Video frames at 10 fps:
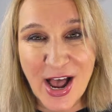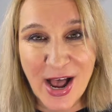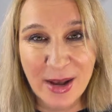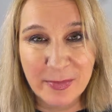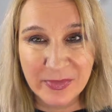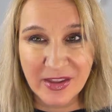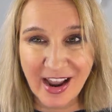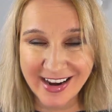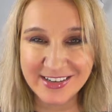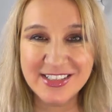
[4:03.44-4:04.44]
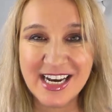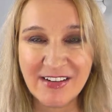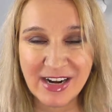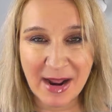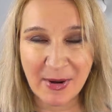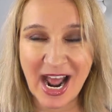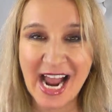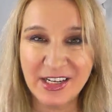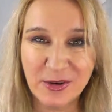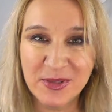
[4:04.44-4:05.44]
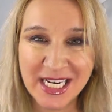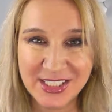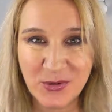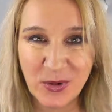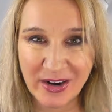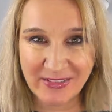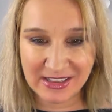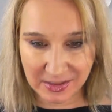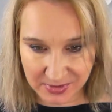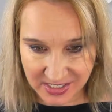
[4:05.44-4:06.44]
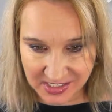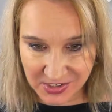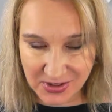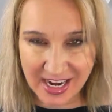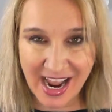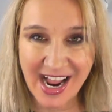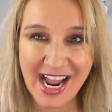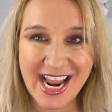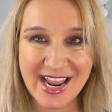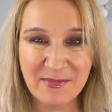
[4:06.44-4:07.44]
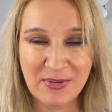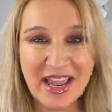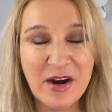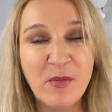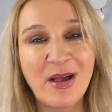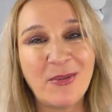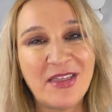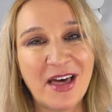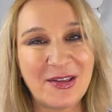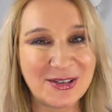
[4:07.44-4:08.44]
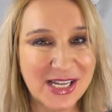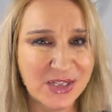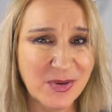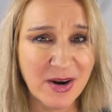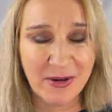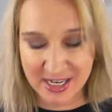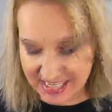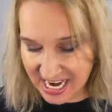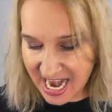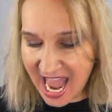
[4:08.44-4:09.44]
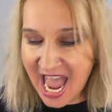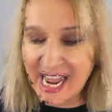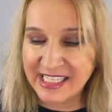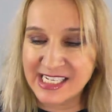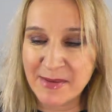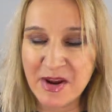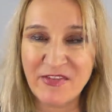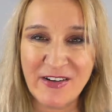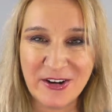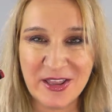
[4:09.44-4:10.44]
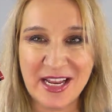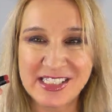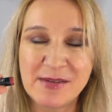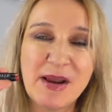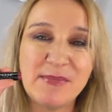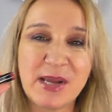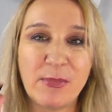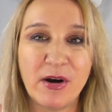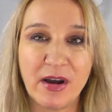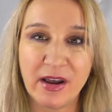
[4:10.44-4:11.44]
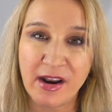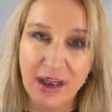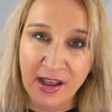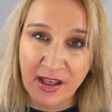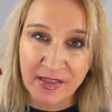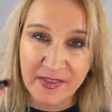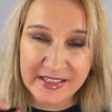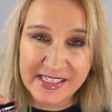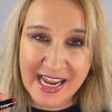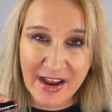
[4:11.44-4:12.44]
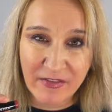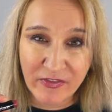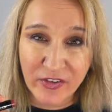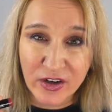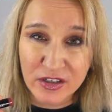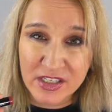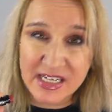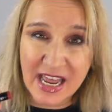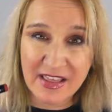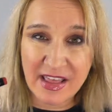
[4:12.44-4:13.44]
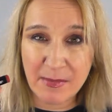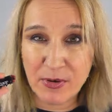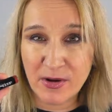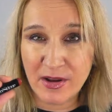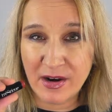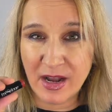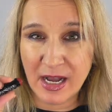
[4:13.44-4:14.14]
I used it every day, but I don't like to wear red lipstick, so like it played well with others. That's what I want to say. It's not my favorite thing. Sometimes I put this down first and then put